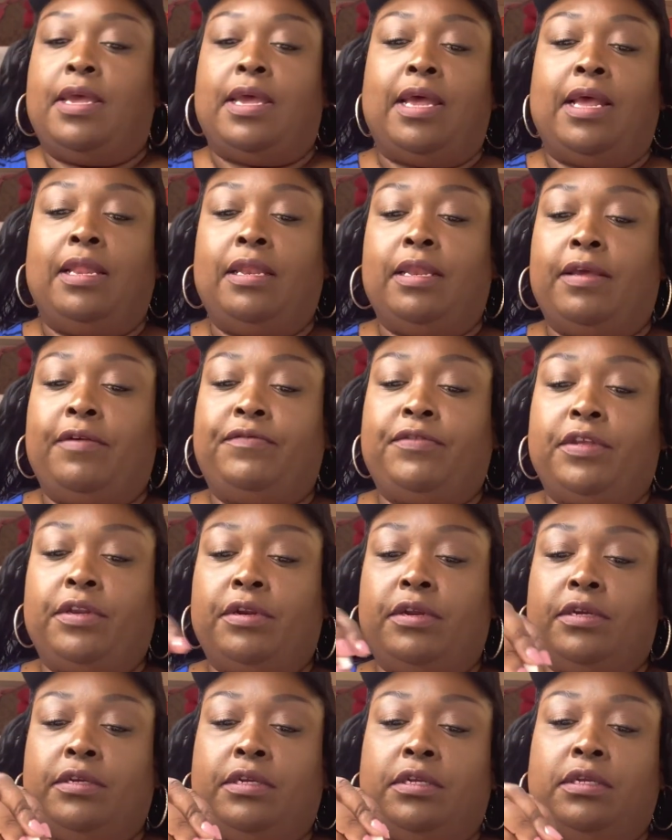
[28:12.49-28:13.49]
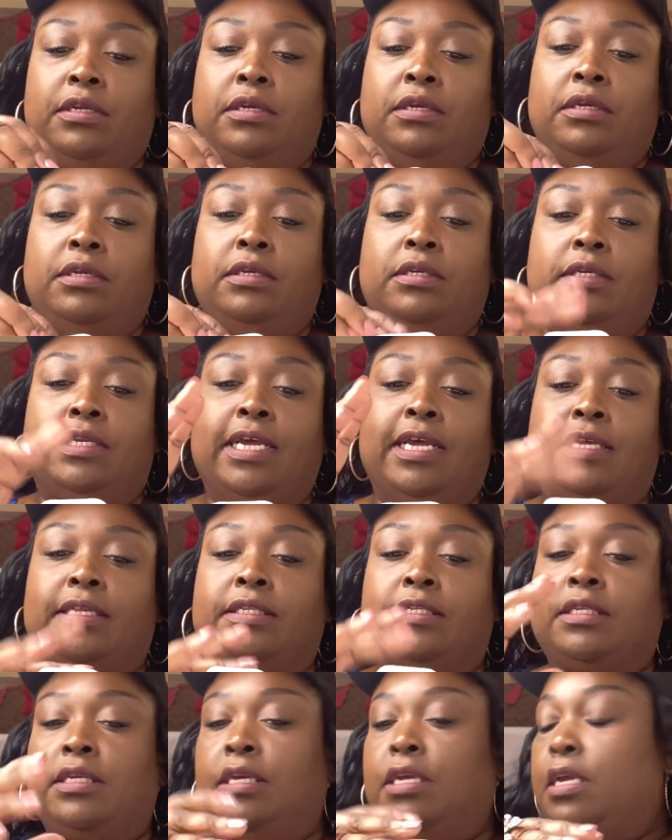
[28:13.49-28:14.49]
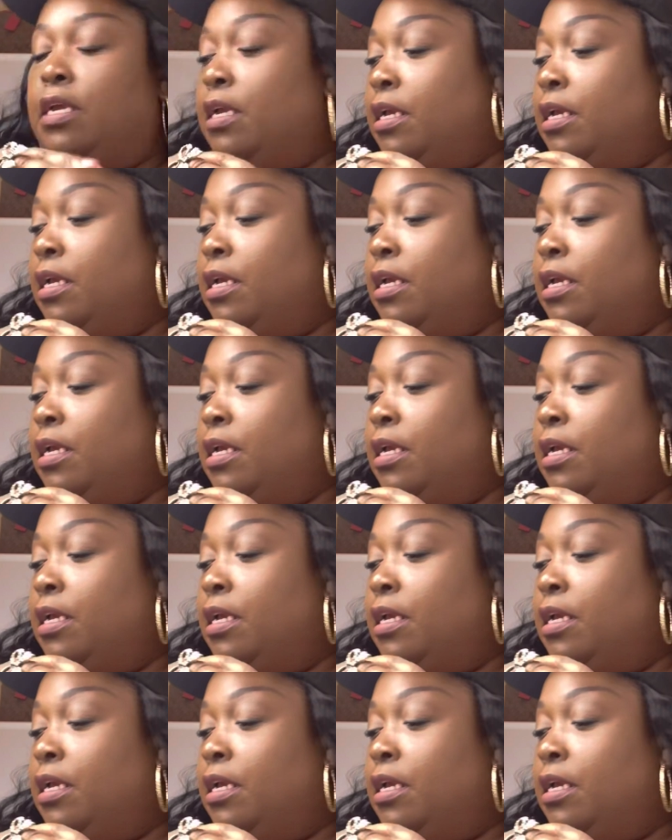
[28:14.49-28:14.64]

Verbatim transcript: I left it on the desk.